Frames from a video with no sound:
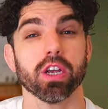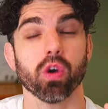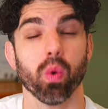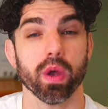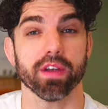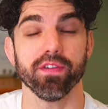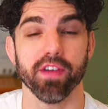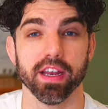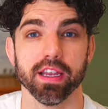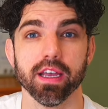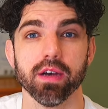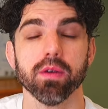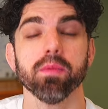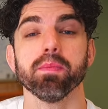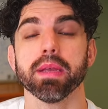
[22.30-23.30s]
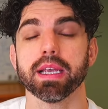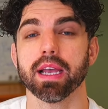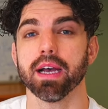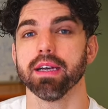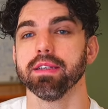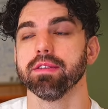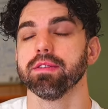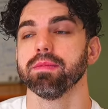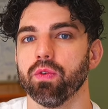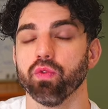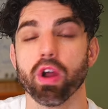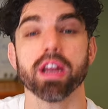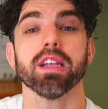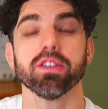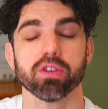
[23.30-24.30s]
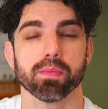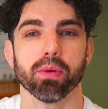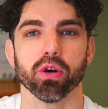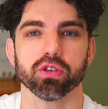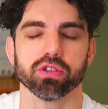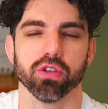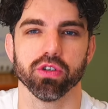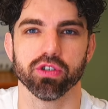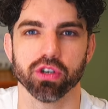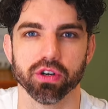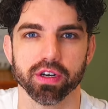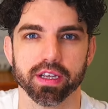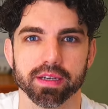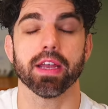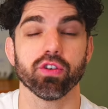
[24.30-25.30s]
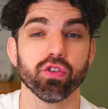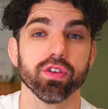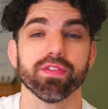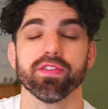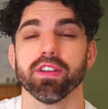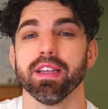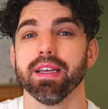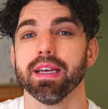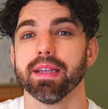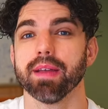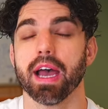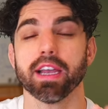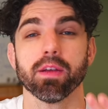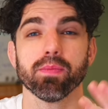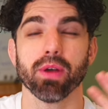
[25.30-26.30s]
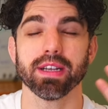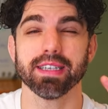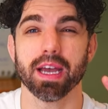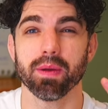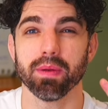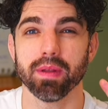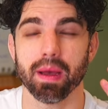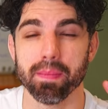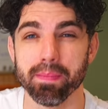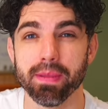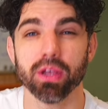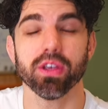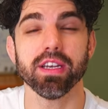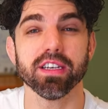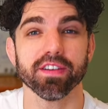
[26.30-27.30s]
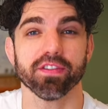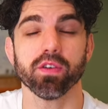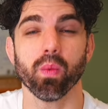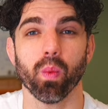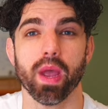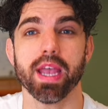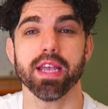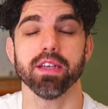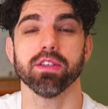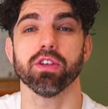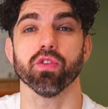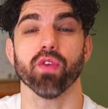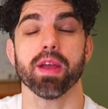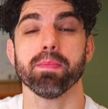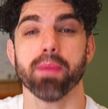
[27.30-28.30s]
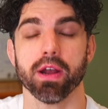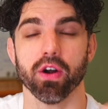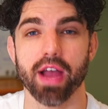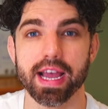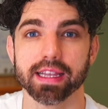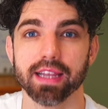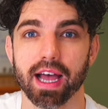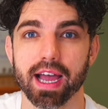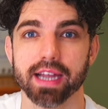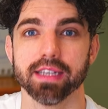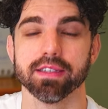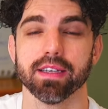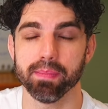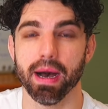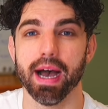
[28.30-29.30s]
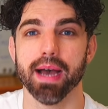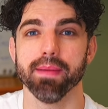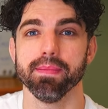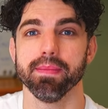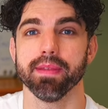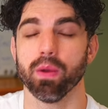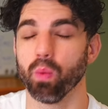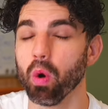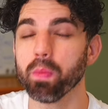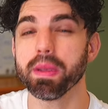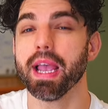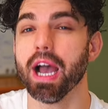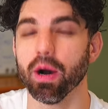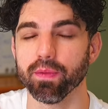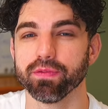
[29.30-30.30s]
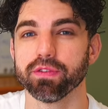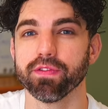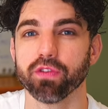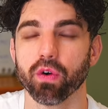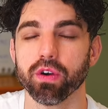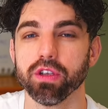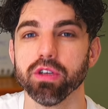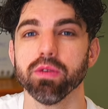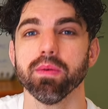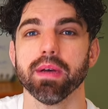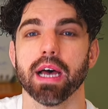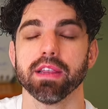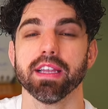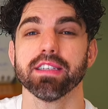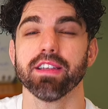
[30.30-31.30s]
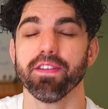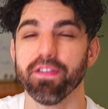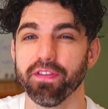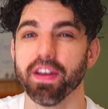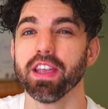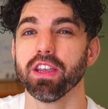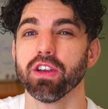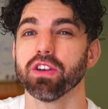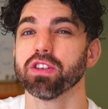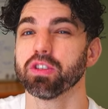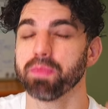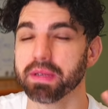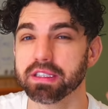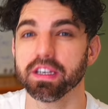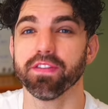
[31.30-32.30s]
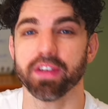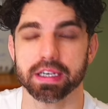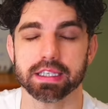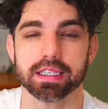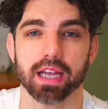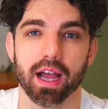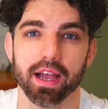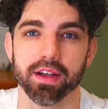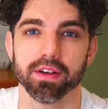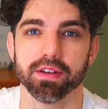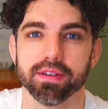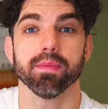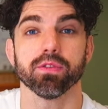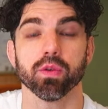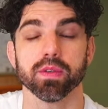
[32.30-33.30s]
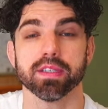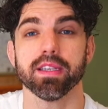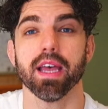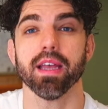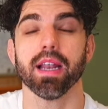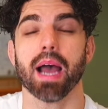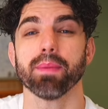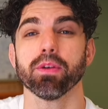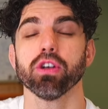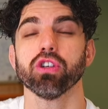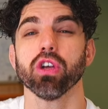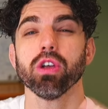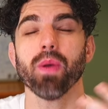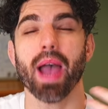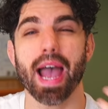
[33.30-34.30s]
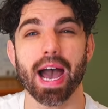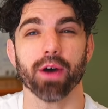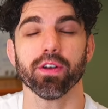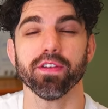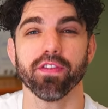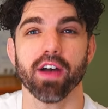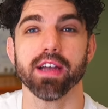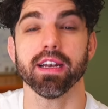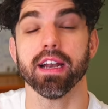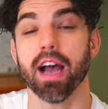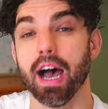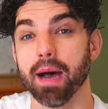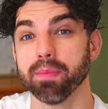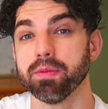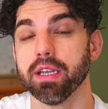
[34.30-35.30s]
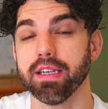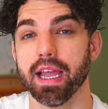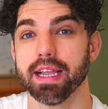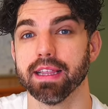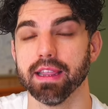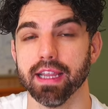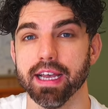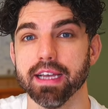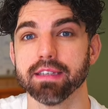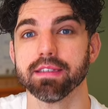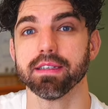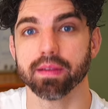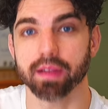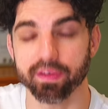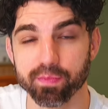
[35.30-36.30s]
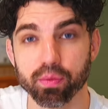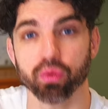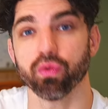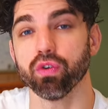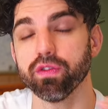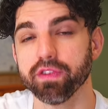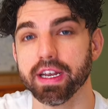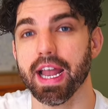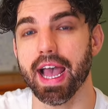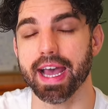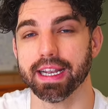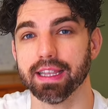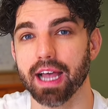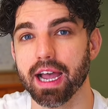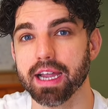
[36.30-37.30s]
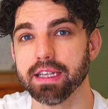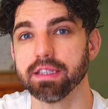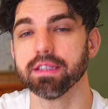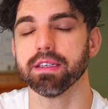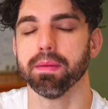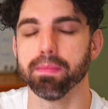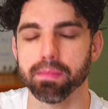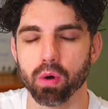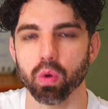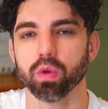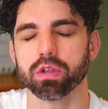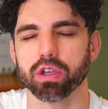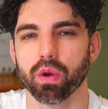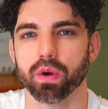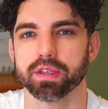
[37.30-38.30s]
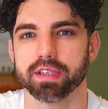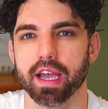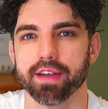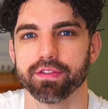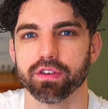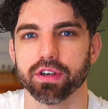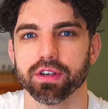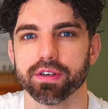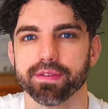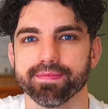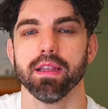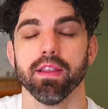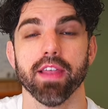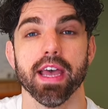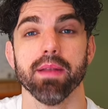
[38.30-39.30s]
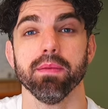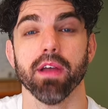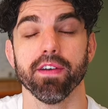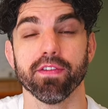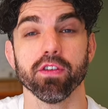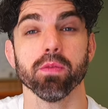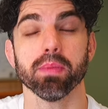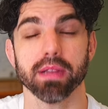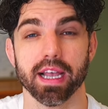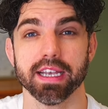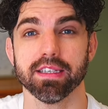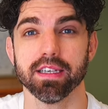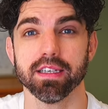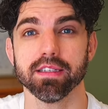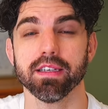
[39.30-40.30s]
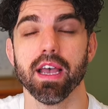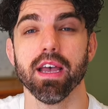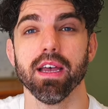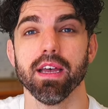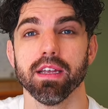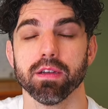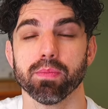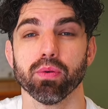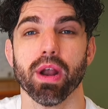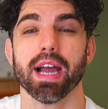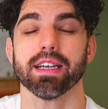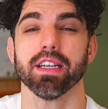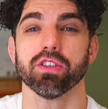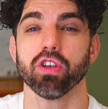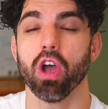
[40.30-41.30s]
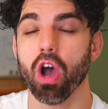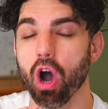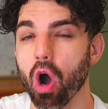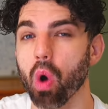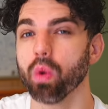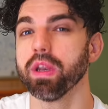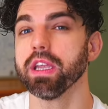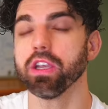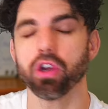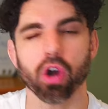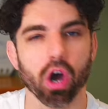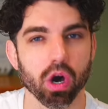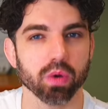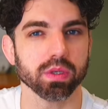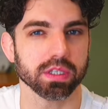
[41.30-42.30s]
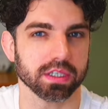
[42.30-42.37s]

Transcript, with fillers: quick video because writing is a personal journey. And truthfully, I could break down a million different ways to write better headlines, but they won't be helpful for you unless they fit your specific style. So instead, I'm gonna show you how to find an up-to-date list of proven headlines to mold yours after. Then a few places to practice honing your own